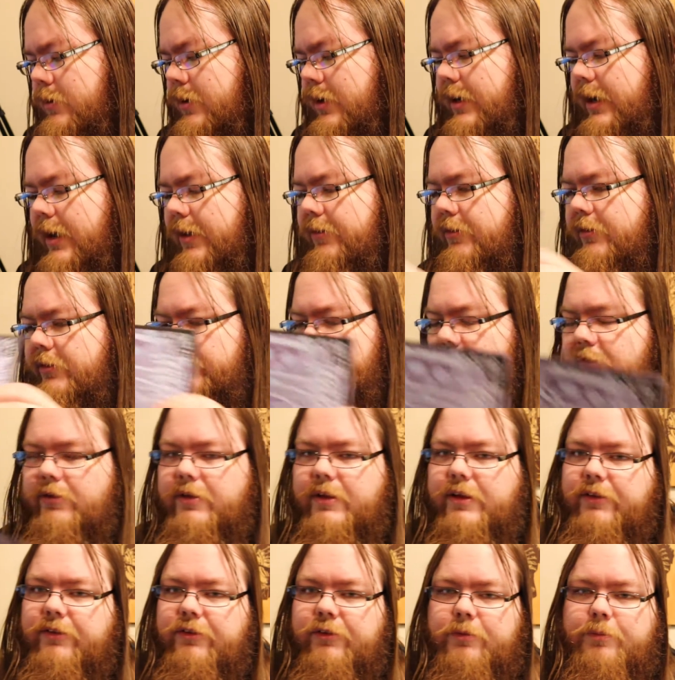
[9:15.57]
can either do
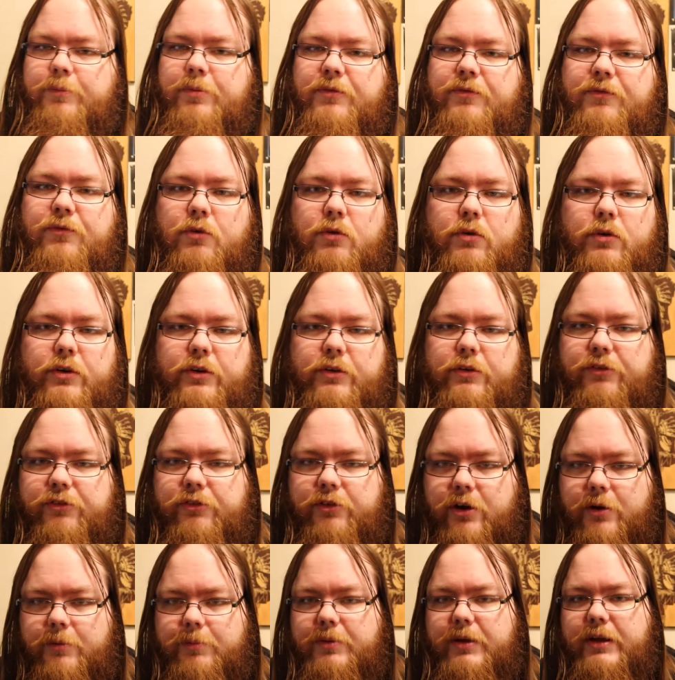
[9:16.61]
this before you
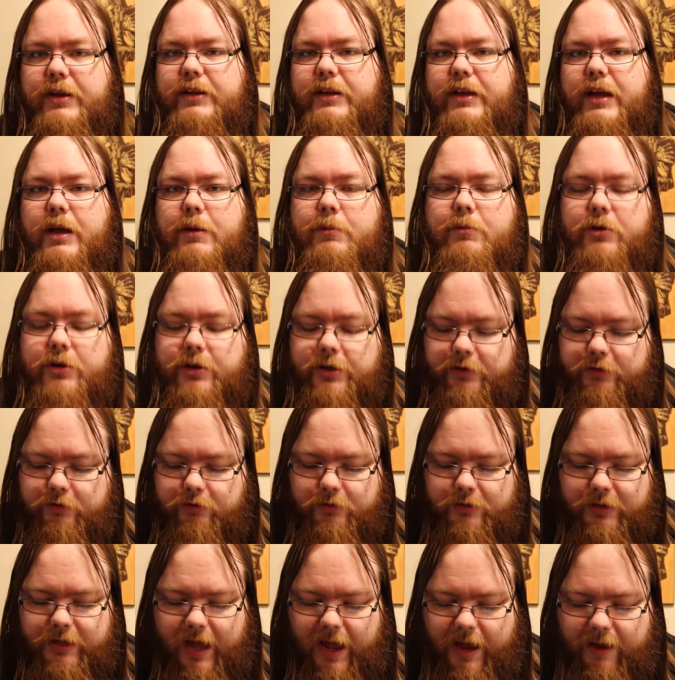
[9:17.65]
start playing the game, or you can do
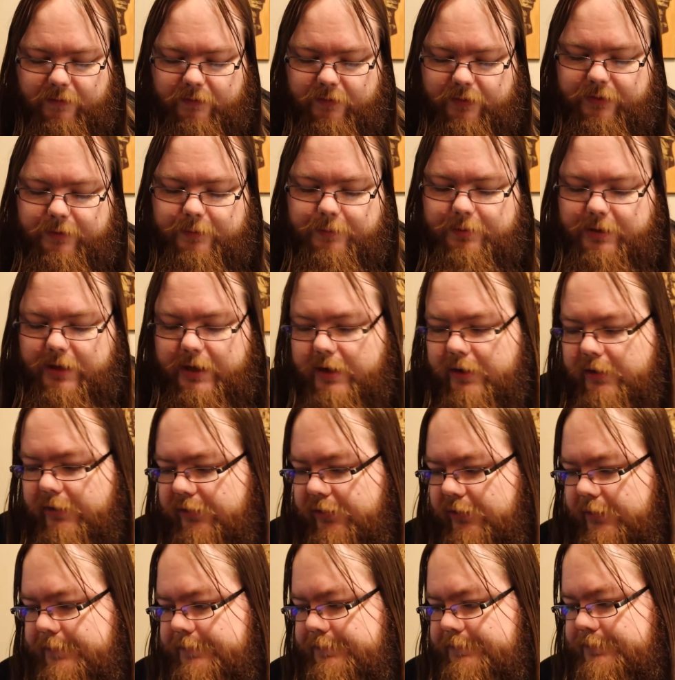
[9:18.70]
it live with your
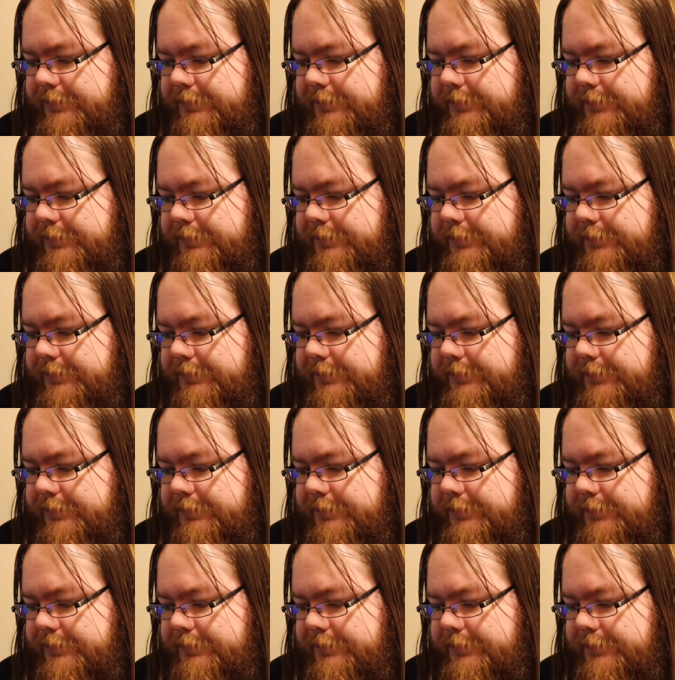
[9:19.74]
players.